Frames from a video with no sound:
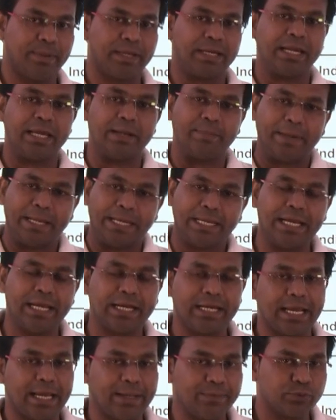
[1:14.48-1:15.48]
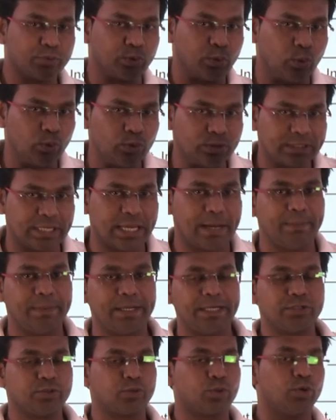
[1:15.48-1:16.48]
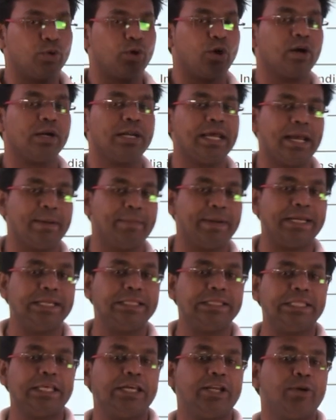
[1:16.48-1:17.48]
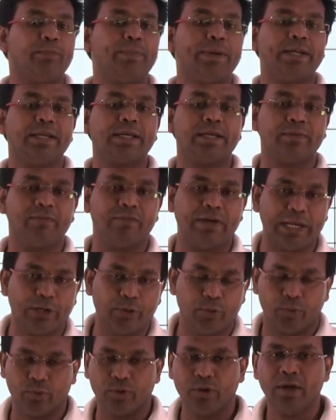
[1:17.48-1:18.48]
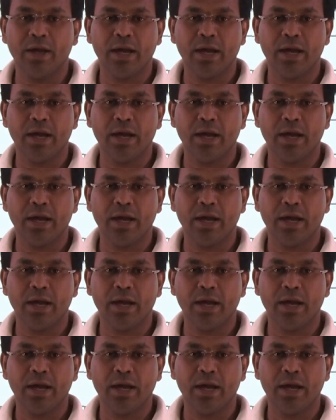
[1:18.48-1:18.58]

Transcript: but many a times those tablets do not have any therapeutic value.